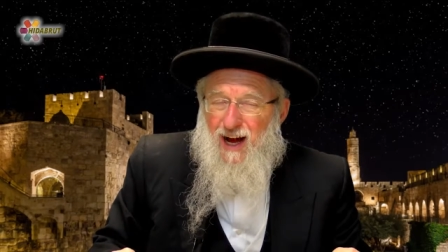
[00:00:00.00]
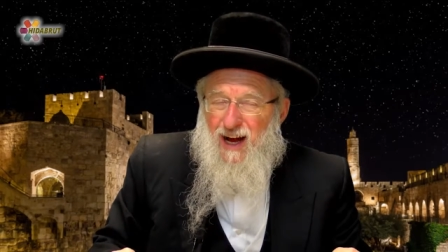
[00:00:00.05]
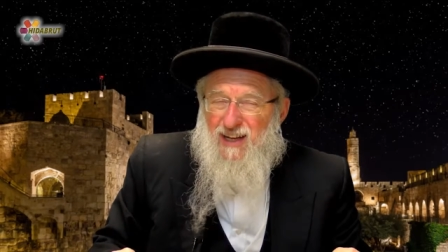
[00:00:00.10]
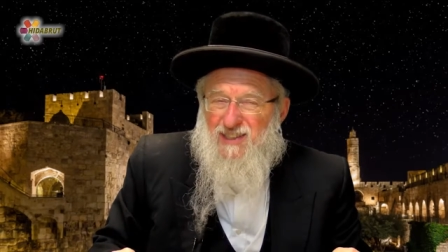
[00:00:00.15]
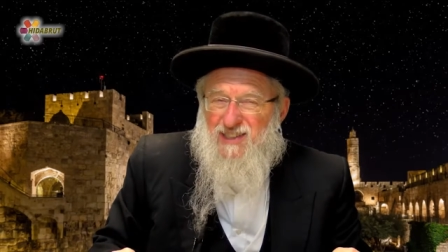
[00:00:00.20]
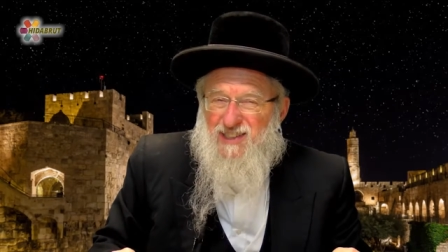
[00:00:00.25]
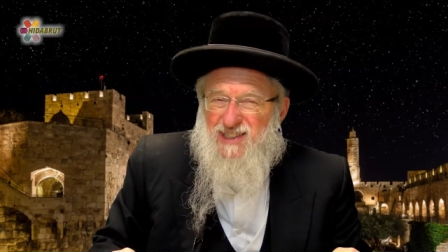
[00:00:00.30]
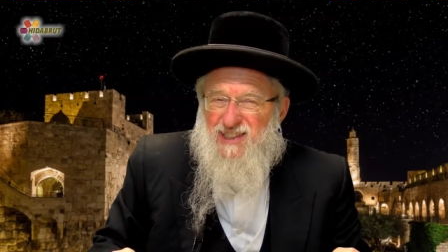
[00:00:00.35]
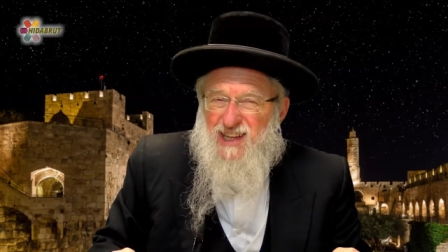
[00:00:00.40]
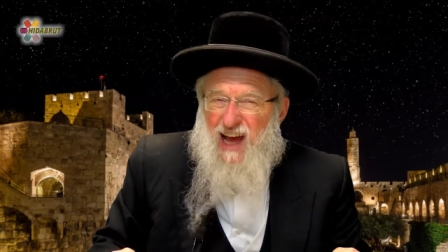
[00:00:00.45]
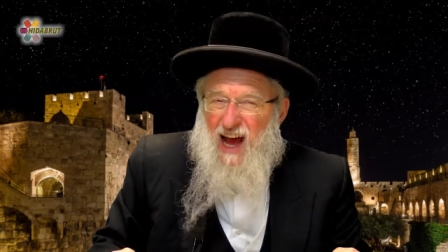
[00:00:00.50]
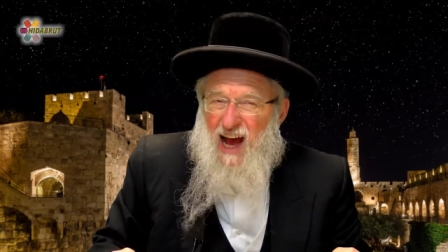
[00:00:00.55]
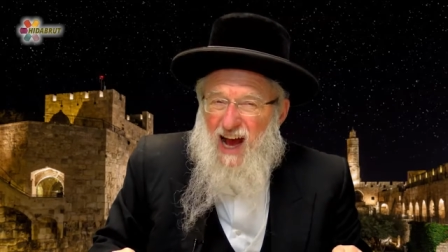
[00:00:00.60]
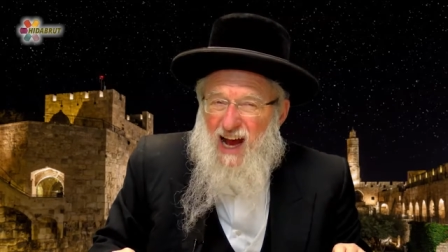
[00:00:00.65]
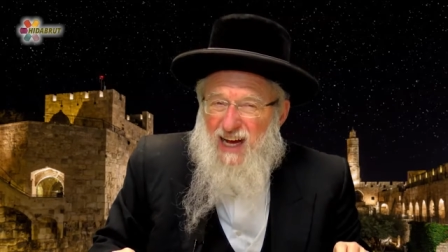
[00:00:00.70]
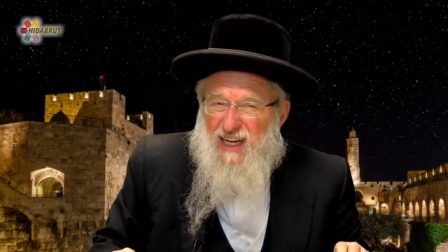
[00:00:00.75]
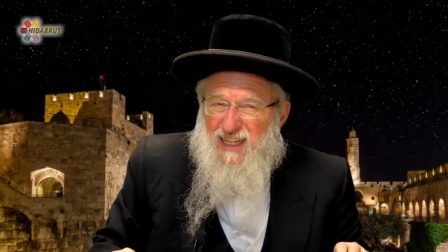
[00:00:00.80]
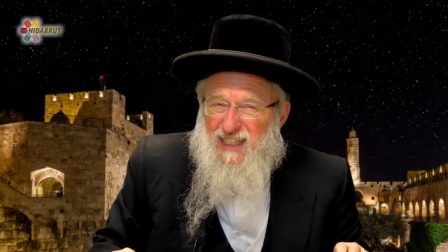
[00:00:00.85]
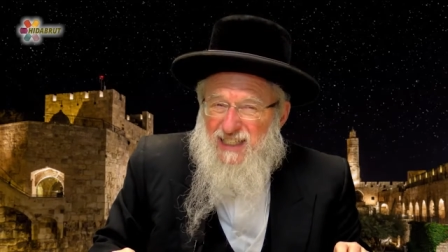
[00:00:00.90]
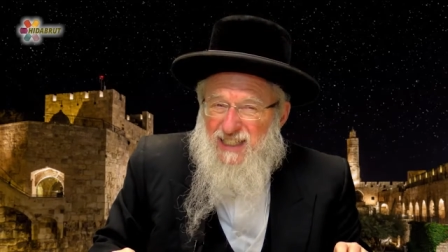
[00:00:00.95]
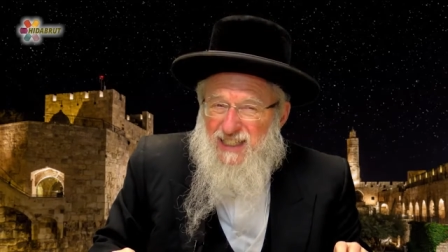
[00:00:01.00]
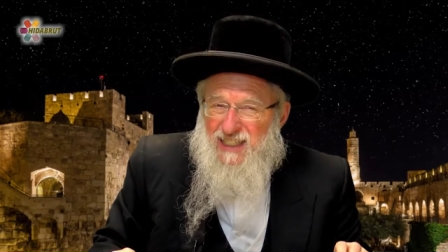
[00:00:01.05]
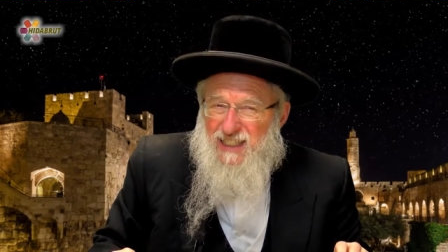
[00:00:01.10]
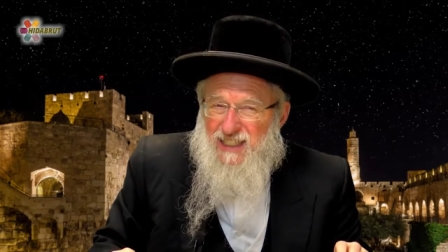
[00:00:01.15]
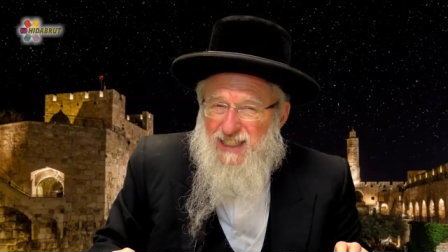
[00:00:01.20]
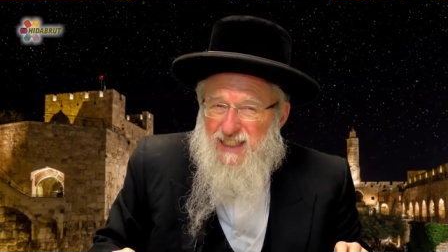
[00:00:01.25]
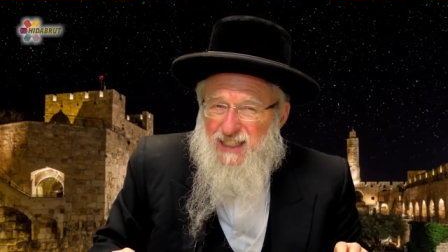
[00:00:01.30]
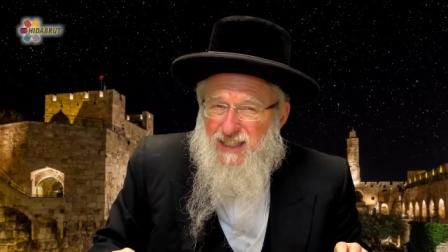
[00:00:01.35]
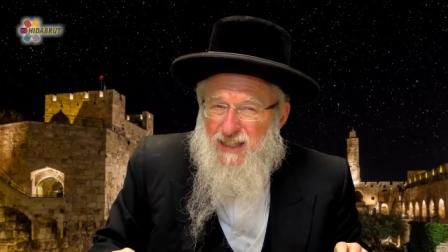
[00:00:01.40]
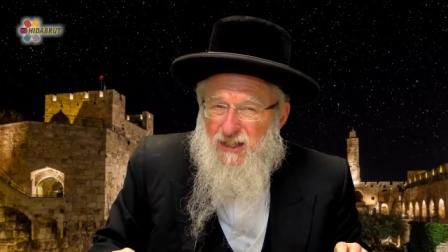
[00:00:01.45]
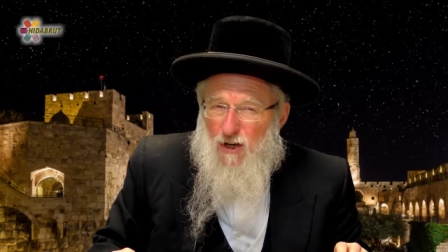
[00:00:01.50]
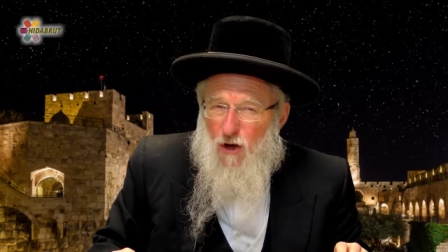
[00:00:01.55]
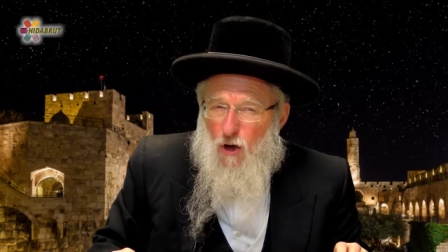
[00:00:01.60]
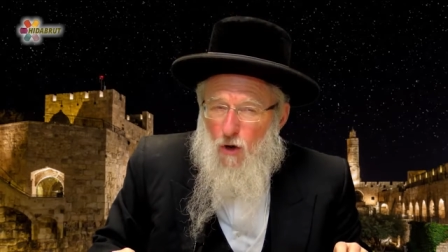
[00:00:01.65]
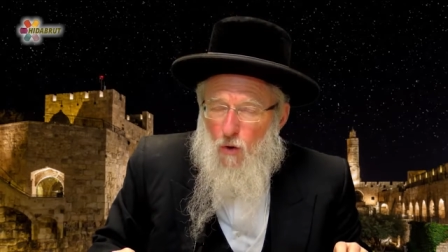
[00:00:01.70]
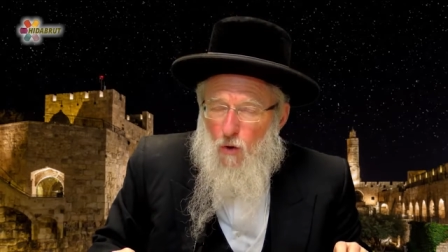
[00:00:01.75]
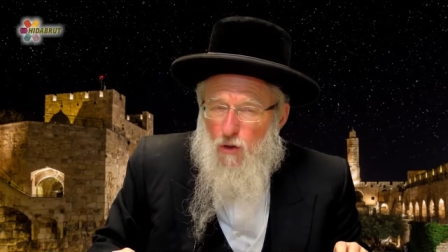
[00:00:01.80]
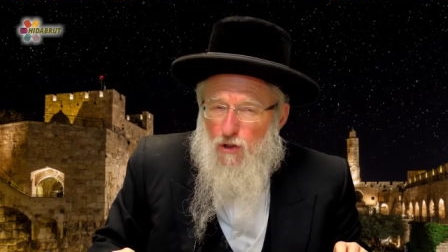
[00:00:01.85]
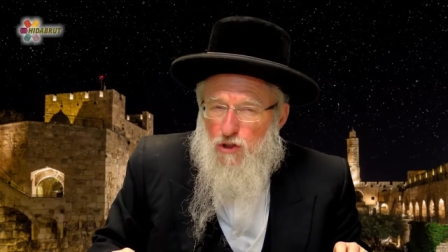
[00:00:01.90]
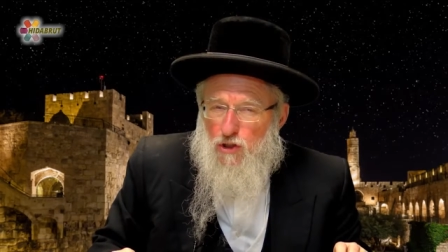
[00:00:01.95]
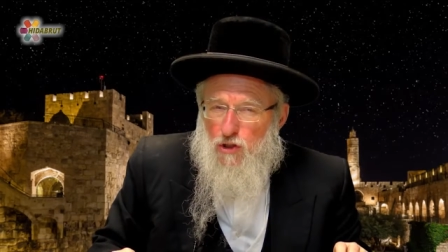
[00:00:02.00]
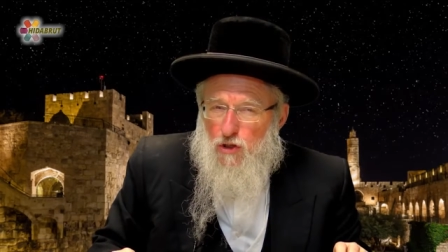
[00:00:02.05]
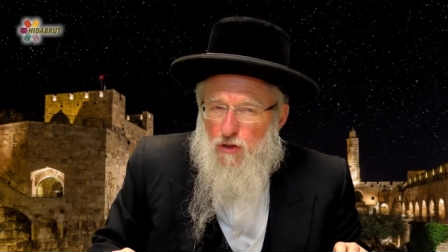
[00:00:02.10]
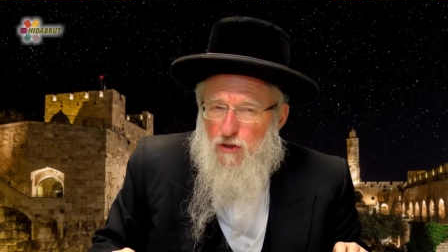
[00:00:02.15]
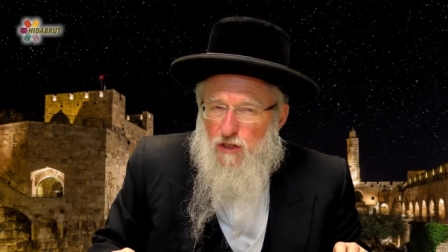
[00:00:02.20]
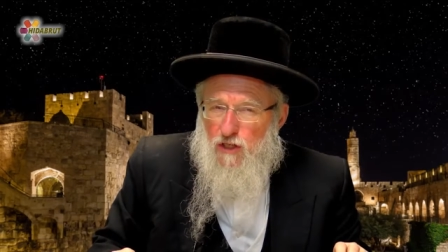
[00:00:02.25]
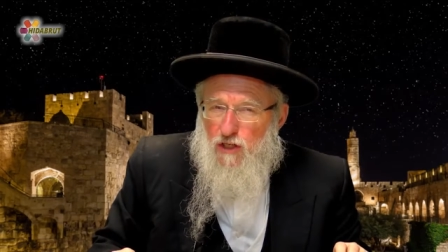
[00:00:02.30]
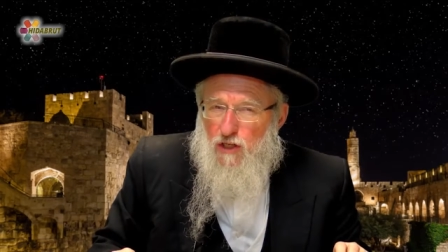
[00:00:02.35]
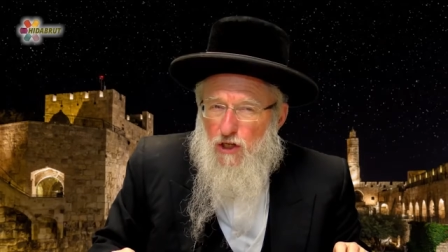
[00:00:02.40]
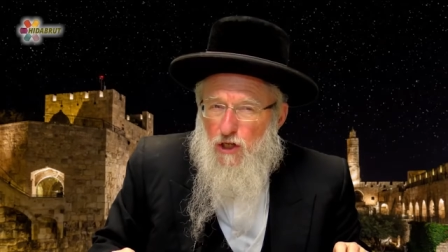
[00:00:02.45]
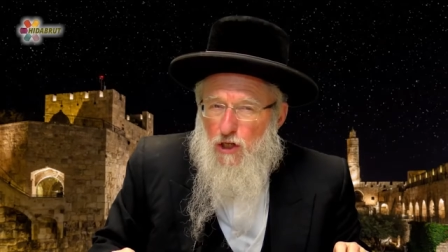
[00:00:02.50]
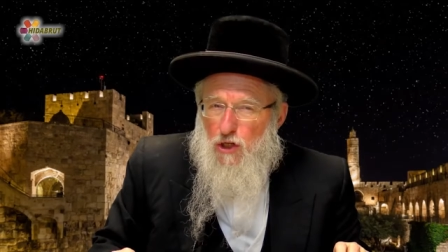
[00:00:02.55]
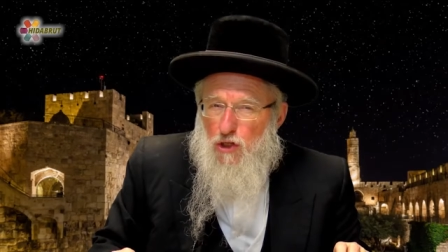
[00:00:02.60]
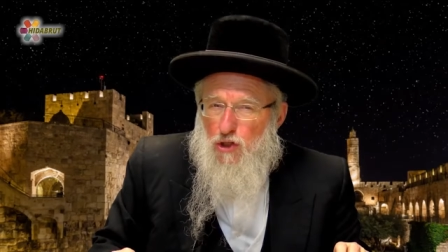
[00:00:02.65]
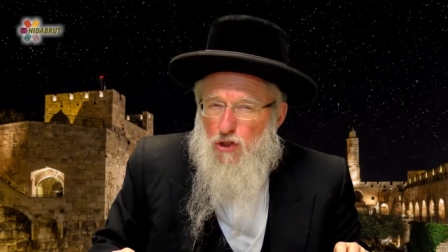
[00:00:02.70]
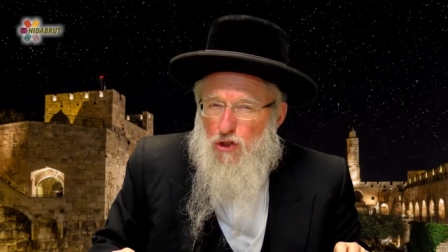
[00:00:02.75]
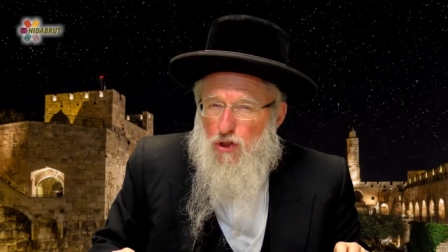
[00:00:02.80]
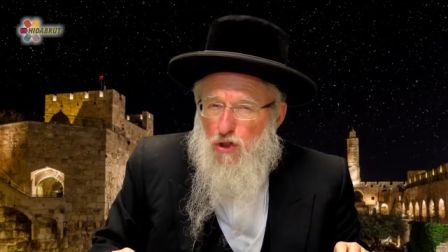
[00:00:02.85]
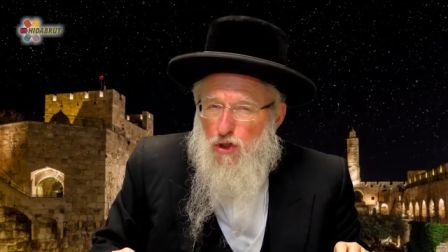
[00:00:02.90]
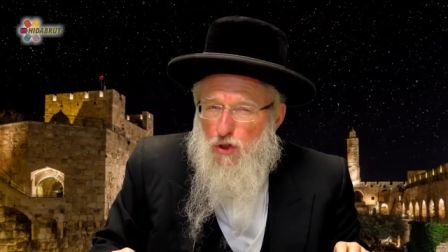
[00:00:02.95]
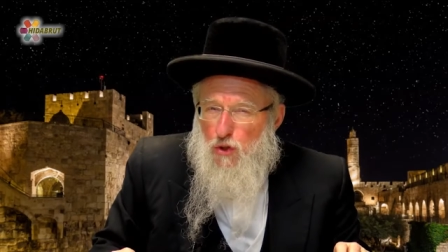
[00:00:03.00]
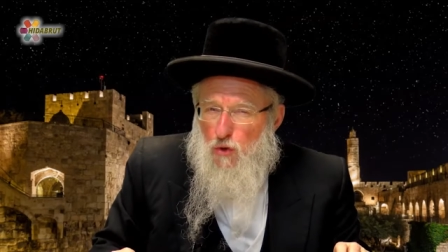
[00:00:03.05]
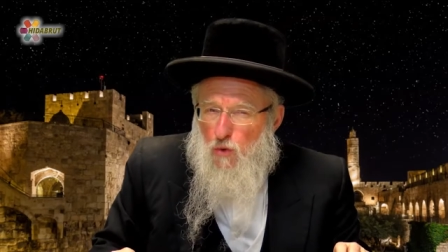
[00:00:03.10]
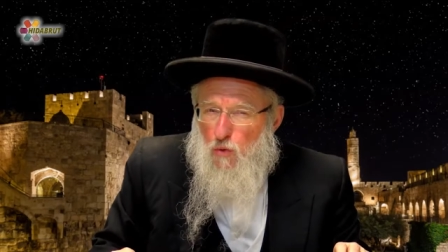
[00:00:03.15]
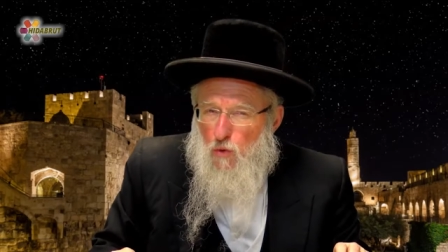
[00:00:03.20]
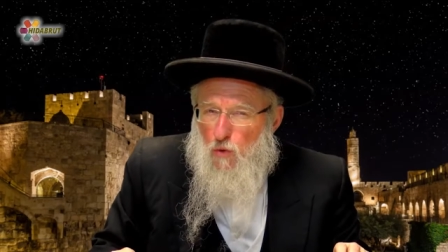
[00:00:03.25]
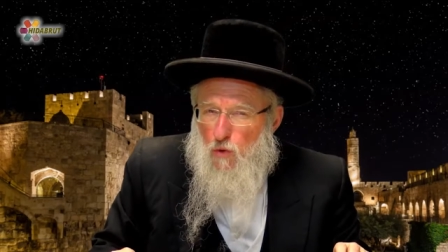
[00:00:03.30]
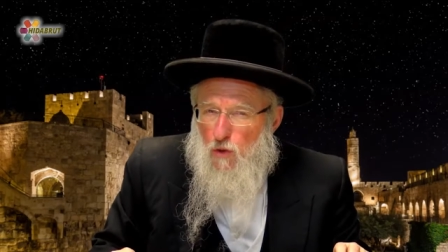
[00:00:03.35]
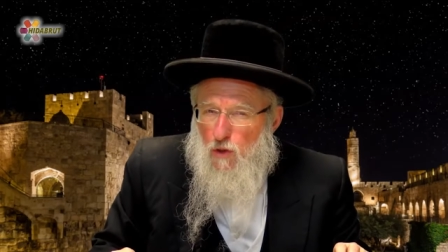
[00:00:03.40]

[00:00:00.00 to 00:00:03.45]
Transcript: aside or turning to?